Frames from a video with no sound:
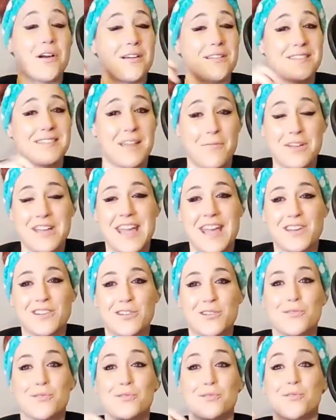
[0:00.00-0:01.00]
Then we get
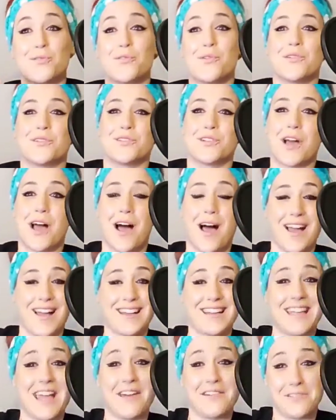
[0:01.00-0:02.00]
to
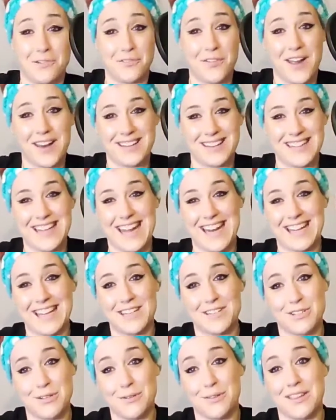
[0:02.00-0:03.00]
Kendall finally getting
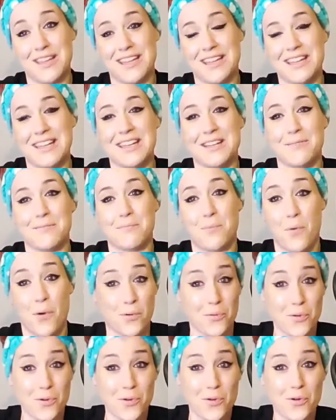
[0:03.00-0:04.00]
into the
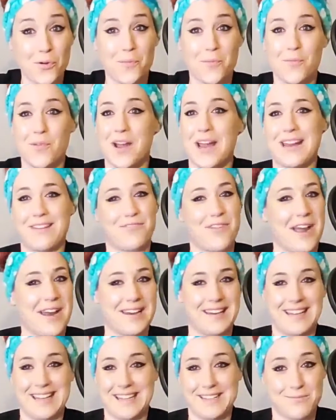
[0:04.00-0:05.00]
boardroom,
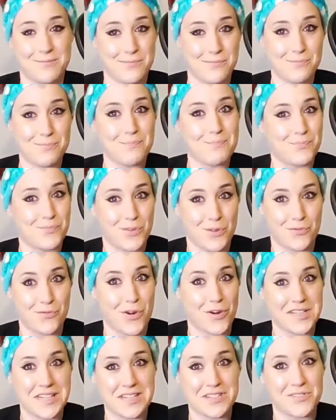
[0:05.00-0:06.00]
finally
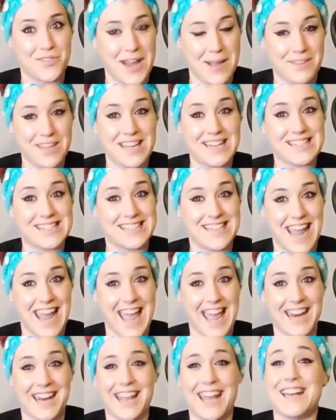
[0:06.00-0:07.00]
confronting his family and his
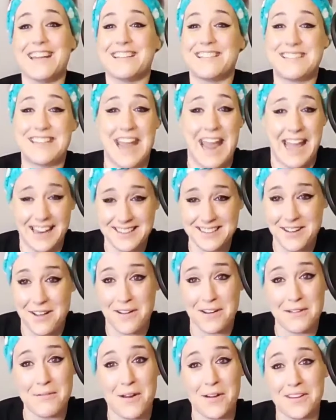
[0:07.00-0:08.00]
dad
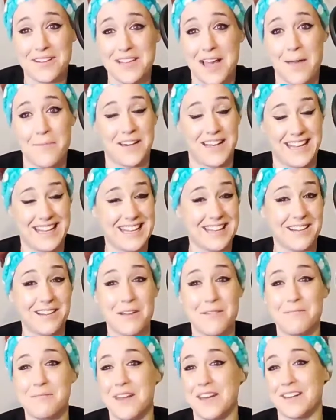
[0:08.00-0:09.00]
talking about, I'm going to kill
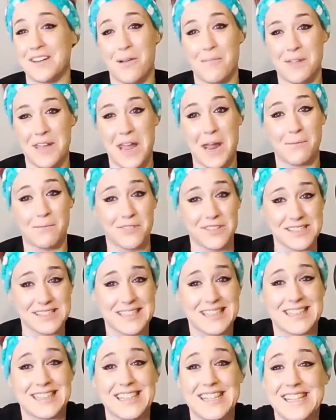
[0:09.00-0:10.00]
him, and coming at him
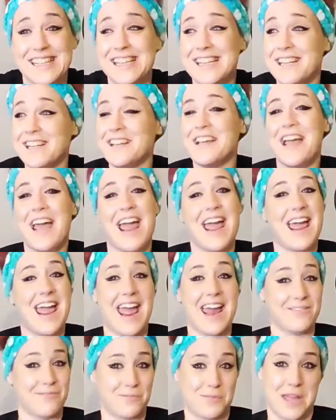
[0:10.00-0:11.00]
physically,
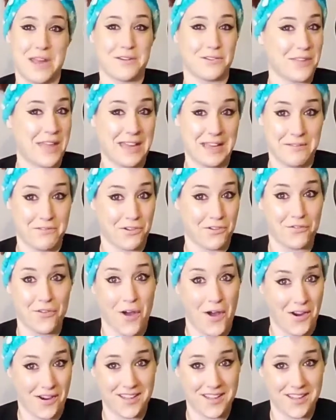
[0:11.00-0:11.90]
and Kendall not giving a fuck.